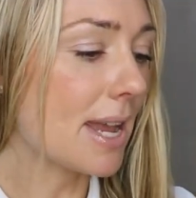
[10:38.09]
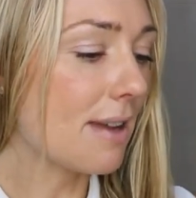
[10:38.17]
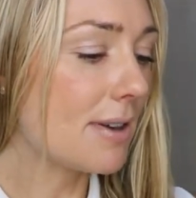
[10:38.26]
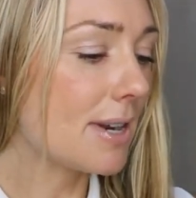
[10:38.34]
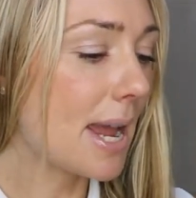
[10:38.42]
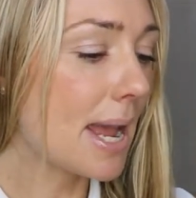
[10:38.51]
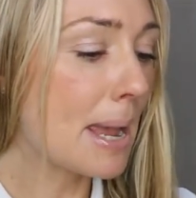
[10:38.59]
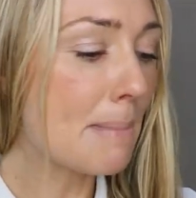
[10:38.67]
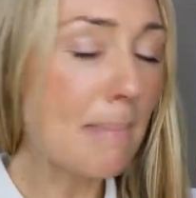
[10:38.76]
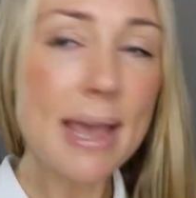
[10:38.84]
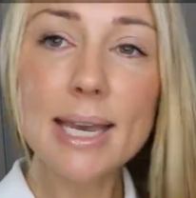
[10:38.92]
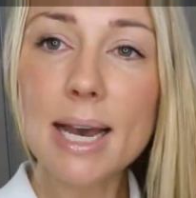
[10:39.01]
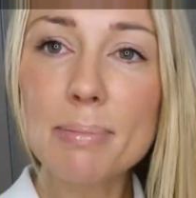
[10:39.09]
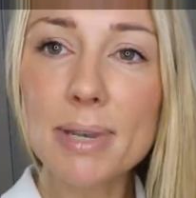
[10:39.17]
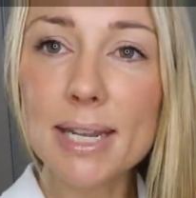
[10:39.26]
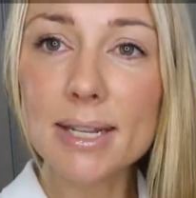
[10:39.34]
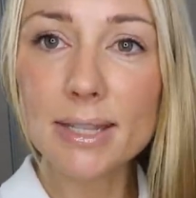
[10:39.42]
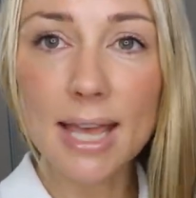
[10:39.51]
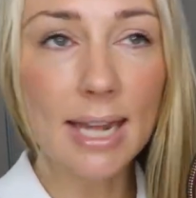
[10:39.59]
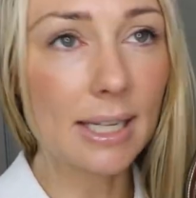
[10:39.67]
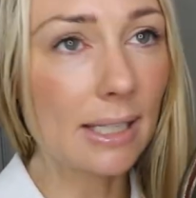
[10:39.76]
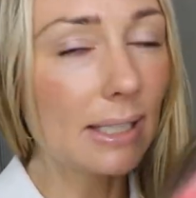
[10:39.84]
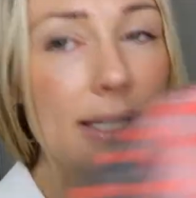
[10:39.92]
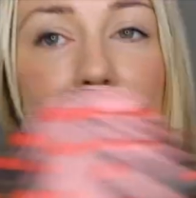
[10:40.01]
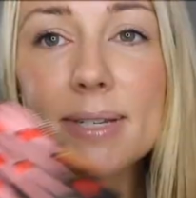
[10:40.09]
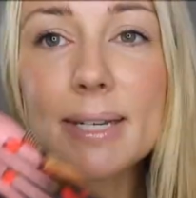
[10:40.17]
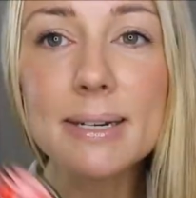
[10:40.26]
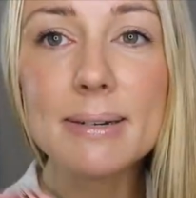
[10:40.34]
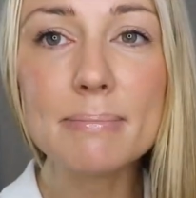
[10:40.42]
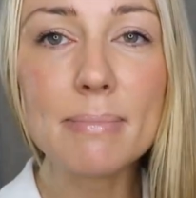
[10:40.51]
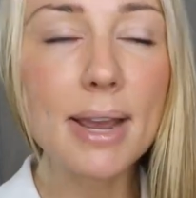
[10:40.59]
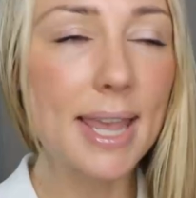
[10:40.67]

everyday makeup kit that lives in my